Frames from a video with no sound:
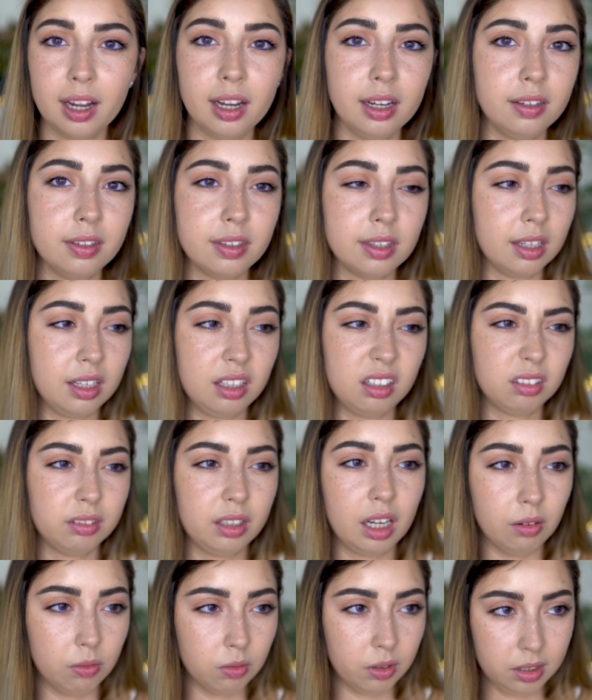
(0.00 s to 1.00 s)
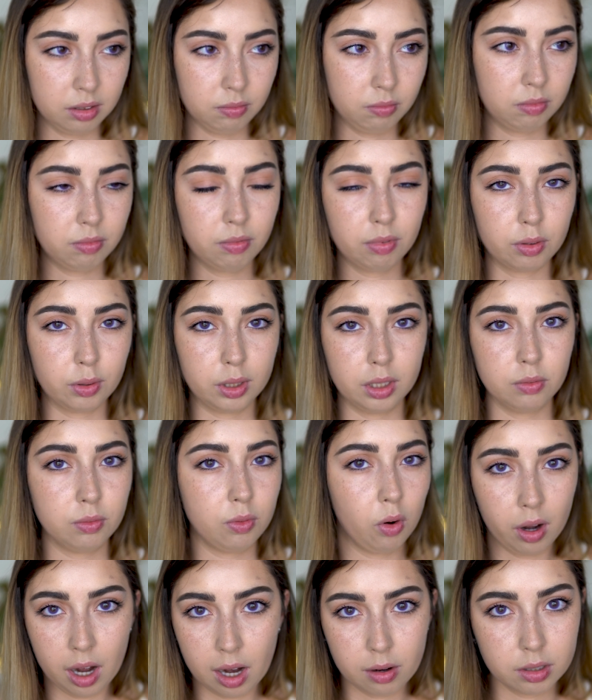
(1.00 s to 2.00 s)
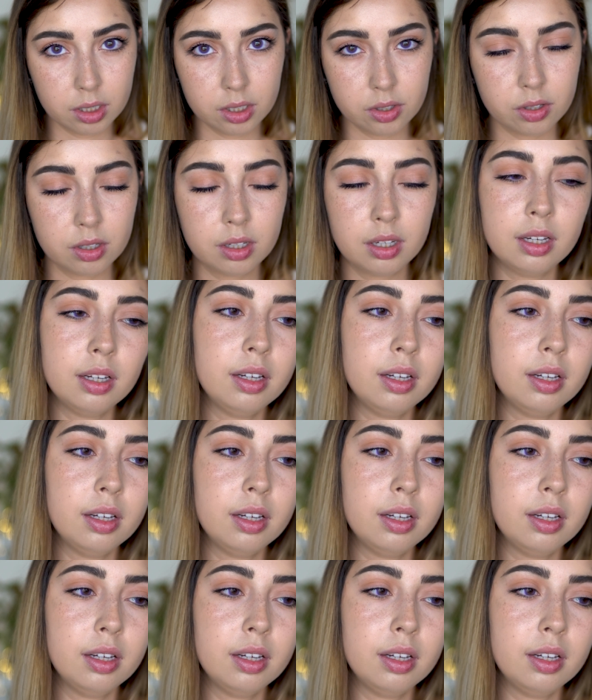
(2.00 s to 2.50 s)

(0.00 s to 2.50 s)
eyes like every 3 or 4 hours.